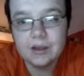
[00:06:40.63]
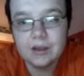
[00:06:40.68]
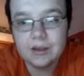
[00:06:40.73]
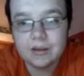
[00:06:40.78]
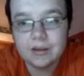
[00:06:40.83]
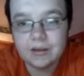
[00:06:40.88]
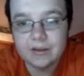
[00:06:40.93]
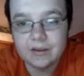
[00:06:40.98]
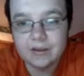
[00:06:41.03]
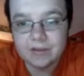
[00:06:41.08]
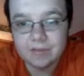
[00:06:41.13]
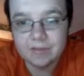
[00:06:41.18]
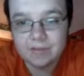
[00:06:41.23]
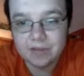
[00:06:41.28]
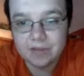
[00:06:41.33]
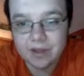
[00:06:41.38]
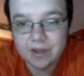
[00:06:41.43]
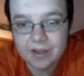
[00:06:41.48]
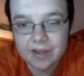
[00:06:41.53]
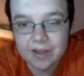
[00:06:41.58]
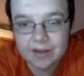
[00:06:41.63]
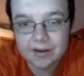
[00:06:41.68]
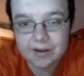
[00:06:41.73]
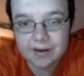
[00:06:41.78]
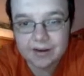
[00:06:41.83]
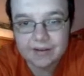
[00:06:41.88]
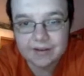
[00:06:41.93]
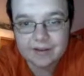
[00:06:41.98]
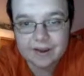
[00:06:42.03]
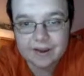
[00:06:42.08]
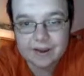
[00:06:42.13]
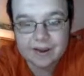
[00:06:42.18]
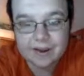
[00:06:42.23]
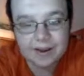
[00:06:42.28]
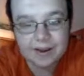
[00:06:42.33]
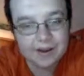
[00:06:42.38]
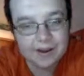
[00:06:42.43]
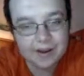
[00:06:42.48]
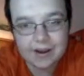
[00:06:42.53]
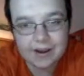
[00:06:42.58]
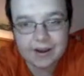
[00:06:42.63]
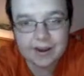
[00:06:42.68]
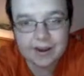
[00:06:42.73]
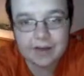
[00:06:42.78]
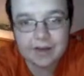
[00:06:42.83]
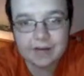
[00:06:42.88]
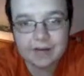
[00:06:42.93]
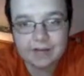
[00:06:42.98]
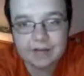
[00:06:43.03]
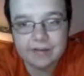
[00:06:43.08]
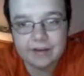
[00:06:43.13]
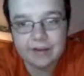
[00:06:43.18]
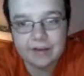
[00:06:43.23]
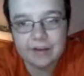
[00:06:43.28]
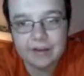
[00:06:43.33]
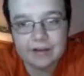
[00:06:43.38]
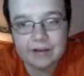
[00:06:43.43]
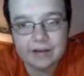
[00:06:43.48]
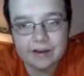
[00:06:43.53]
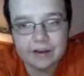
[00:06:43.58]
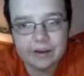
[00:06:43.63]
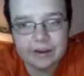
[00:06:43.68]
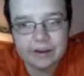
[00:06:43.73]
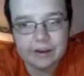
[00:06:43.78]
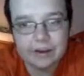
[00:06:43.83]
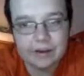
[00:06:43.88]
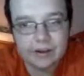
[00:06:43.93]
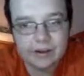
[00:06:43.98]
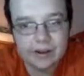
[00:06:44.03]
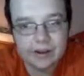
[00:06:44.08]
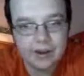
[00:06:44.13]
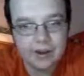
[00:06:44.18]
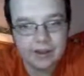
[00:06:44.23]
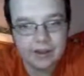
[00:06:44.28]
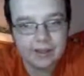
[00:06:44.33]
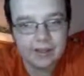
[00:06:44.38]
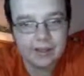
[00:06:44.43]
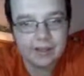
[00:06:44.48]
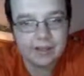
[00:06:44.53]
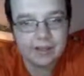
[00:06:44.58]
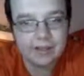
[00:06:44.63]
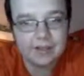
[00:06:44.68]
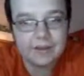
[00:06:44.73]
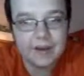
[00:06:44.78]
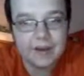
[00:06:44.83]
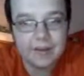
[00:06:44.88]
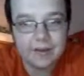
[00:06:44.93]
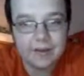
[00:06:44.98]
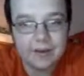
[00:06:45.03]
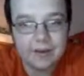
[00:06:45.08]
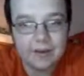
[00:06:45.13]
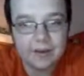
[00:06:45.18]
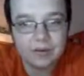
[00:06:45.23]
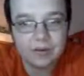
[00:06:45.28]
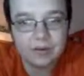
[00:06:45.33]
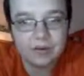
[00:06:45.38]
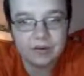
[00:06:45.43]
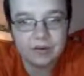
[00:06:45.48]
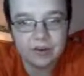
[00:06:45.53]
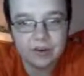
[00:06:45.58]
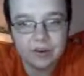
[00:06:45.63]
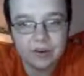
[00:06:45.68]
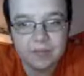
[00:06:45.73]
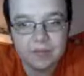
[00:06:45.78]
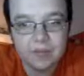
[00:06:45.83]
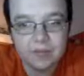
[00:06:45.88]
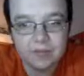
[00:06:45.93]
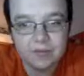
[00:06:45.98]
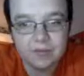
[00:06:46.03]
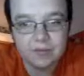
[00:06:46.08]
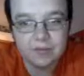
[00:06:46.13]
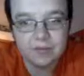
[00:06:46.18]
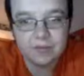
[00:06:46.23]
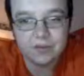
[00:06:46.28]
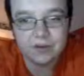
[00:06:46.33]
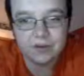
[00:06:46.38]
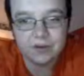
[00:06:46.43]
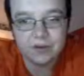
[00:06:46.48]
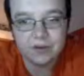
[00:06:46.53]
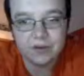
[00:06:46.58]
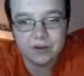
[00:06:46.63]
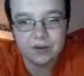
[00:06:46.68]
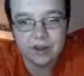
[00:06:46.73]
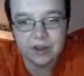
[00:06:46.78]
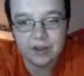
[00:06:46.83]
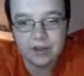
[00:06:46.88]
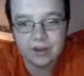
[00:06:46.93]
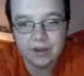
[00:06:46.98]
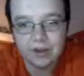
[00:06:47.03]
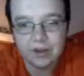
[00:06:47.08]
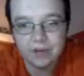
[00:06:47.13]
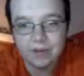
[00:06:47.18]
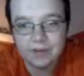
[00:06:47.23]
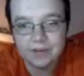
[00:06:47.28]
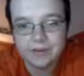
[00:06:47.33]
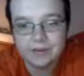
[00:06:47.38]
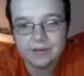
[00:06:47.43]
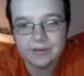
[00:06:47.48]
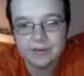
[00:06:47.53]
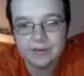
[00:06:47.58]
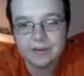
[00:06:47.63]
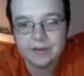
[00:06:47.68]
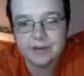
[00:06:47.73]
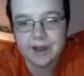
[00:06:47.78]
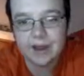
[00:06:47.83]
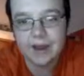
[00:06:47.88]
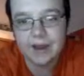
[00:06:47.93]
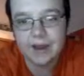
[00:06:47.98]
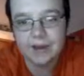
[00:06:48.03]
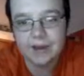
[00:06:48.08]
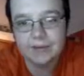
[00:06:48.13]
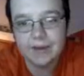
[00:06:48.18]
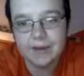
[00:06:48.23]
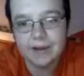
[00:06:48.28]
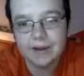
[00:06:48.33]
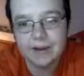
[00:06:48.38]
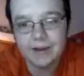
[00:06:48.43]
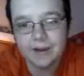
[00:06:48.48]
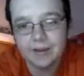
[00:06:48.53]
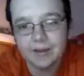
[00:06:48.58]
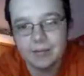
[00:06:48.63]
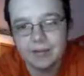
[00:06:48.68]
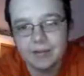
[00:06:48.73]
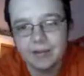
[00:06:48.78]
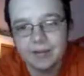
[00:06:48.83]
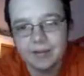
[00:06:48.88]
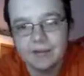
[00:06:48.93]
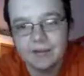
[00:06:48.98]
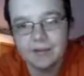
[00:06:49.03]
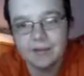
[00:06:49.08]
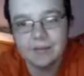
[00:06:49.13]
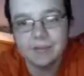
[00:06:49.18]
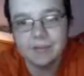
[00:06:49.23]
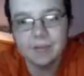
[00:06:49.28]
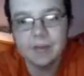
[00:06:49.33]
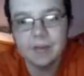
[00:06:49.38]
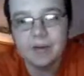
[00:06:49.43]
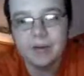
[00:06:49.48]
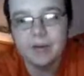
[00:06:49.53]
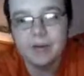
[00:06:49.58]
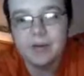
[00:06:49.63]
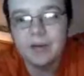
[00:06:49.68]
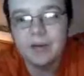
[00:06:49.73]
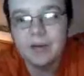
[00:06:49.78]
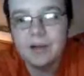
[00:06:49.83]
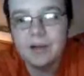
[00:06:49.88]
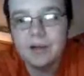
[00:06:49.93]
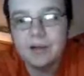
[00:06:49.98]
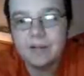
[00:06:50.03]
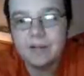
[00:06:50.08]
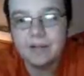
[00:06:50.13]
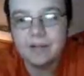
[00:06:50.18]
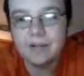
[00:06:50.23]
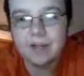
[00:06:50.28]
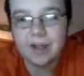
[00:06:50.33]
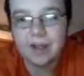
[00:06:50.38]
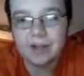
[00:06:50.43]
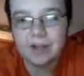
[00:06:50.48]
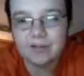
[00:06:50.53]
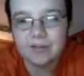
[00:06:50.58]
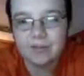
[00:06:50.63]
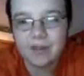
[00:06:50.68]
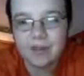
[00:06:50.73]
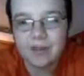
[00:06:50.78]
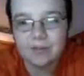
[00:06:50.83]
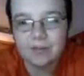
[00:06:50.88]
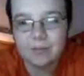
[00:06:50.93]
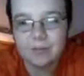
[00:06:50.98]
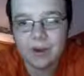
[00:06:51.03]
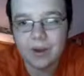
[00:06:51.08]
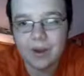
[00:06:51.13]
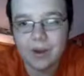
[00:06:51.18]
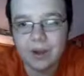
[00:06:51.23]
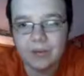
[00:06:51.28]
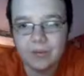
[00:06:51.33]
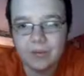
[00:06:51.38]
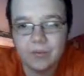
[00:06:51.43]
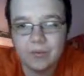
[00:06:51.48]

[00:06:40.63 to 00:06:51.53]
Because he was plugging that right side. I did it again on second down. We didn't get anything. This time we get to a screenplay, which was a great call because he was not expecting. He blitzed up the middle. Left the outsides wide open.